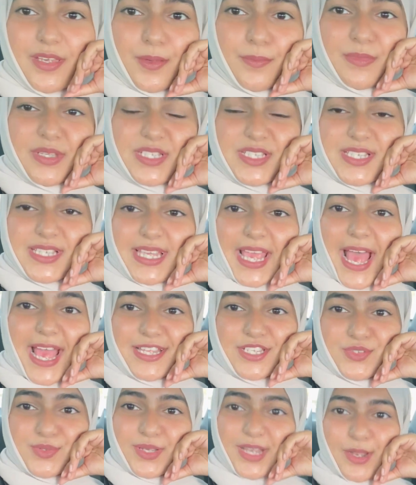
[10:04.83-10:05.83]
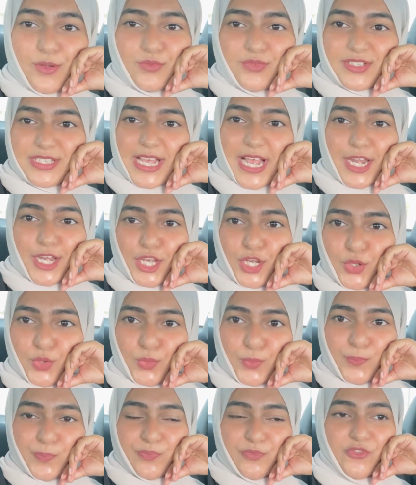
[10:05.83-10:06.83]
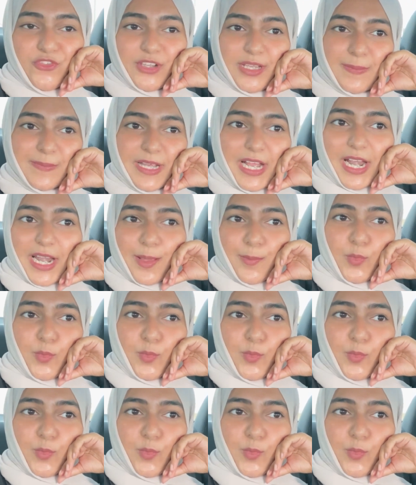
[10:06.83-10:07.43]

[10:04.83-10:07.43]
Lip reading: because casual outfit aanallo film kaanan